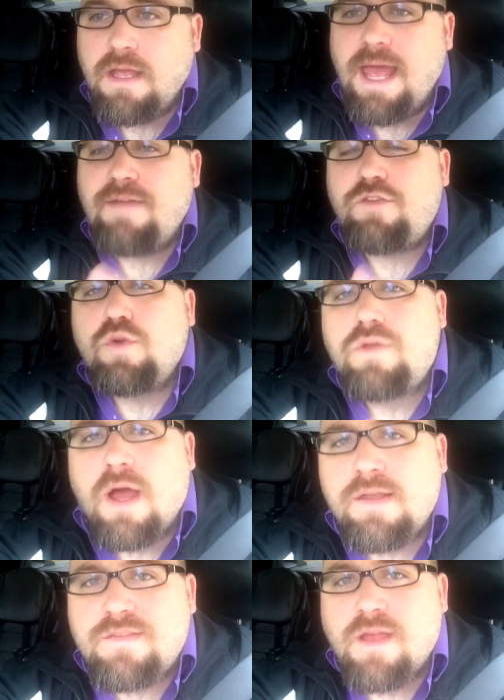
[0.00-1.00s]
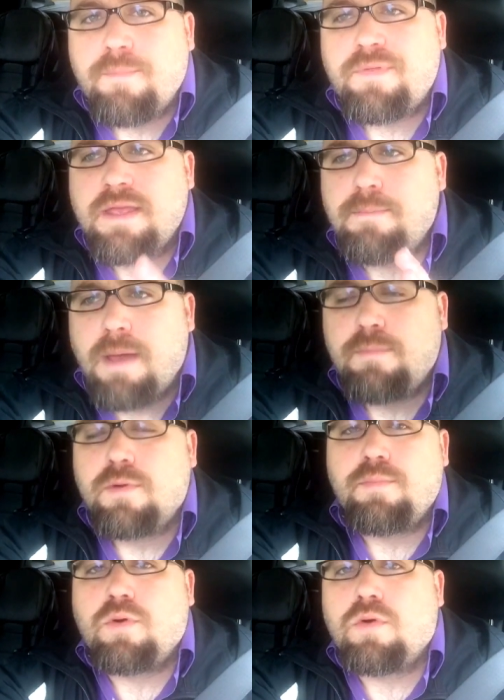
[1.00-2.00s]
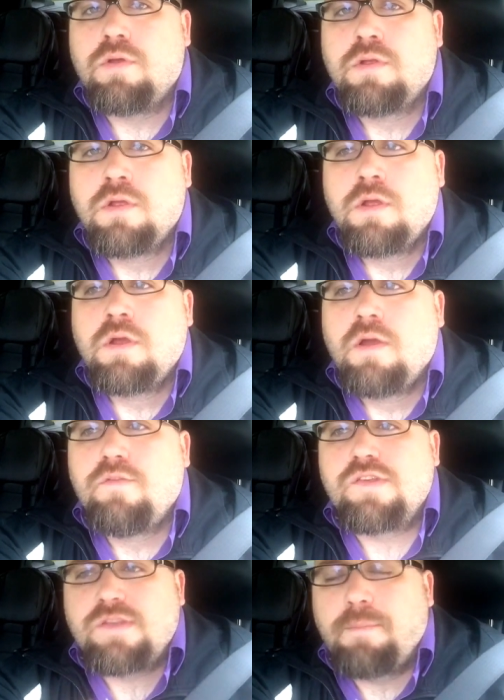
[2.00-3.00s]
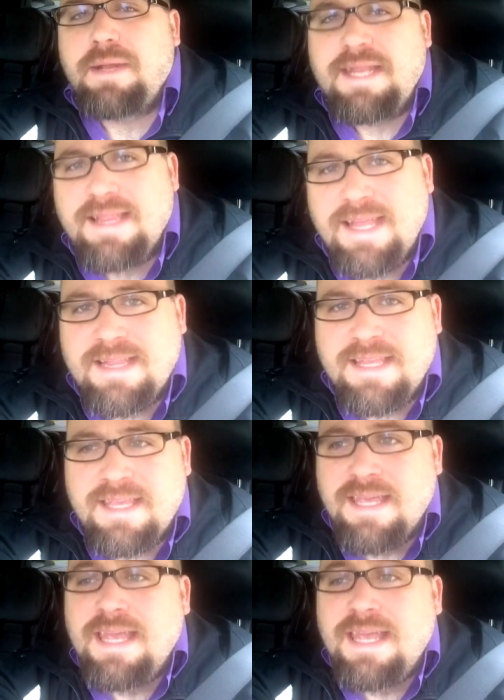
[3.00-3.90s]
have you done something memorable for somebody lately?